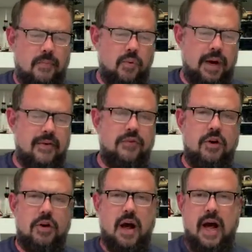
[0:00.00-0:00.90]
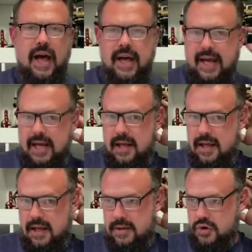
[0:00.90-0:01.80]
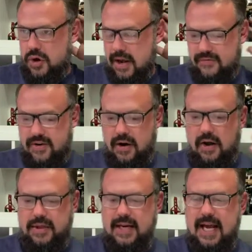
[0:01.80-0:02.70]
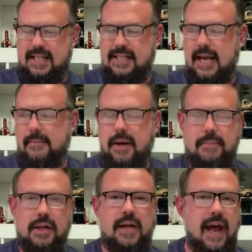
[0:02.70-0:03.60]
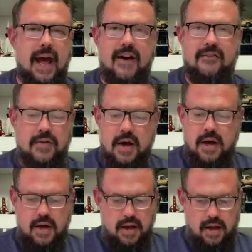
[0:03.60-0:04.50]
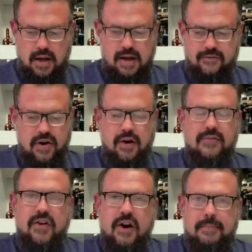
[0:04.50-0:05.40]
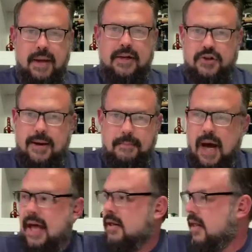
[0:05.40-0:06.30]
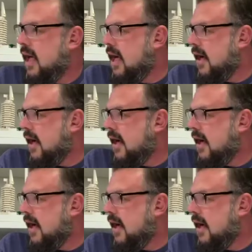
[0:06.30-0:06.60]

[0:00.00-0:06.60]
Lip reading: Whenever I try and figure out the next set I'm going to build, I have a very, very big shame pile.